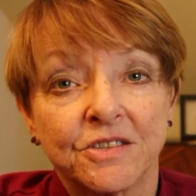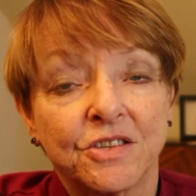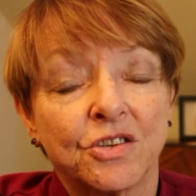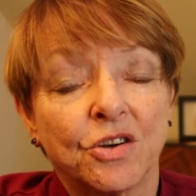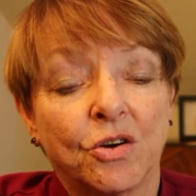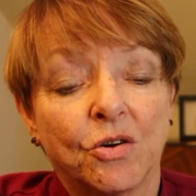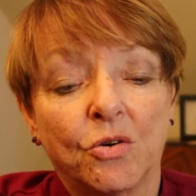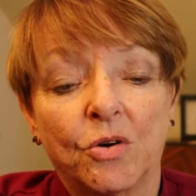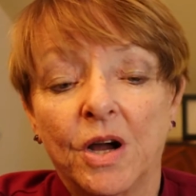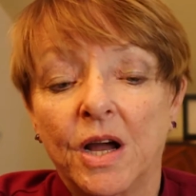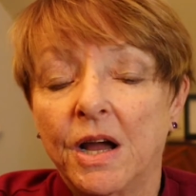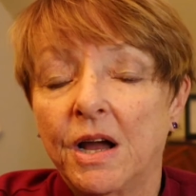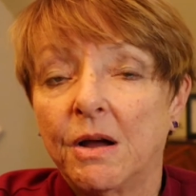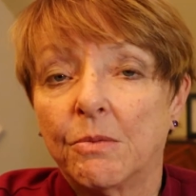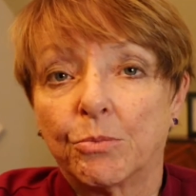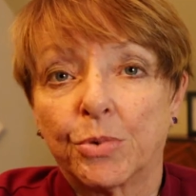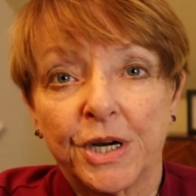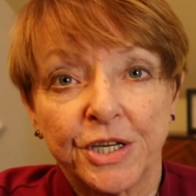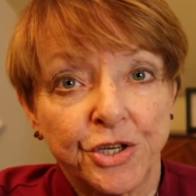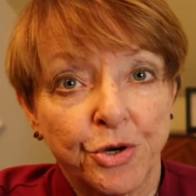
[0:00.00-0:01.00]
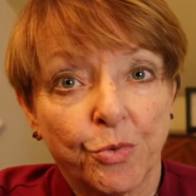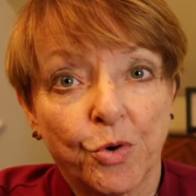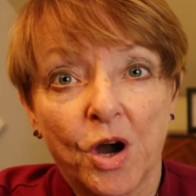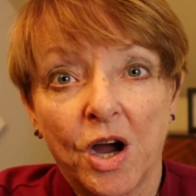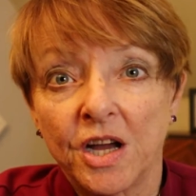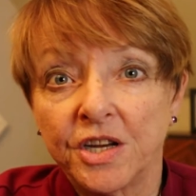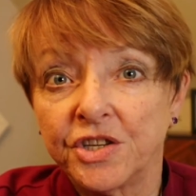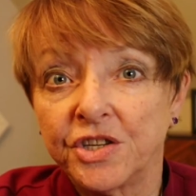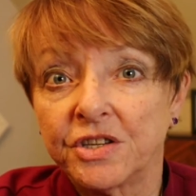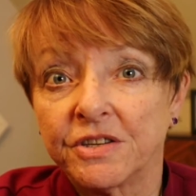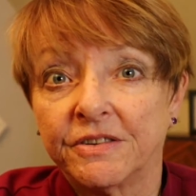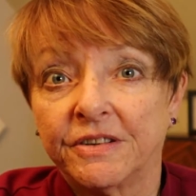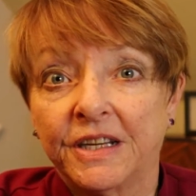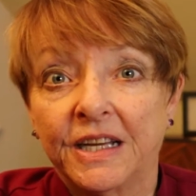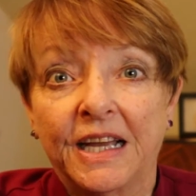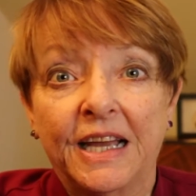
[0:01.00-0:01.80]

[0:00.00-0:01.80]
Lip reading: So pressure wash,